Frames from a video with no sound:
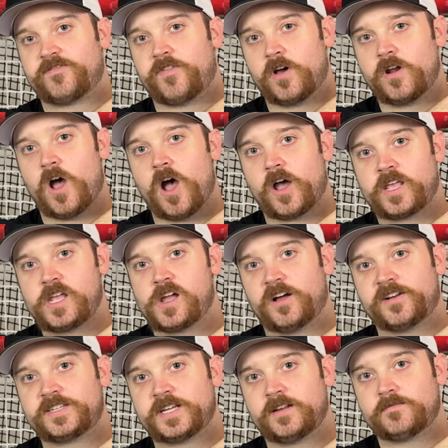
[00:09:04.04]
fun hockey
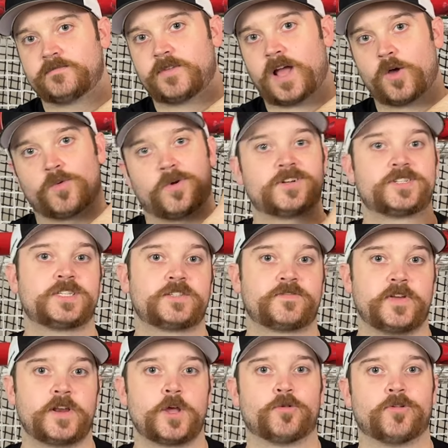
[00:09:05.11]
content, I'd watch this
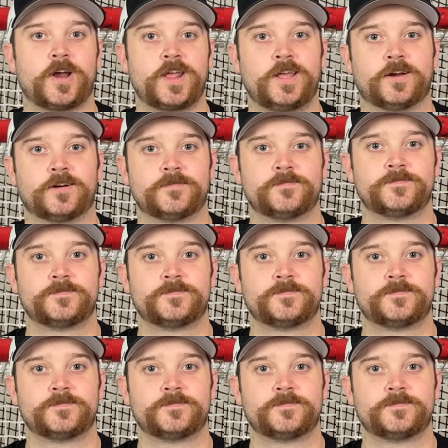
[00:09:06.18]
video right here.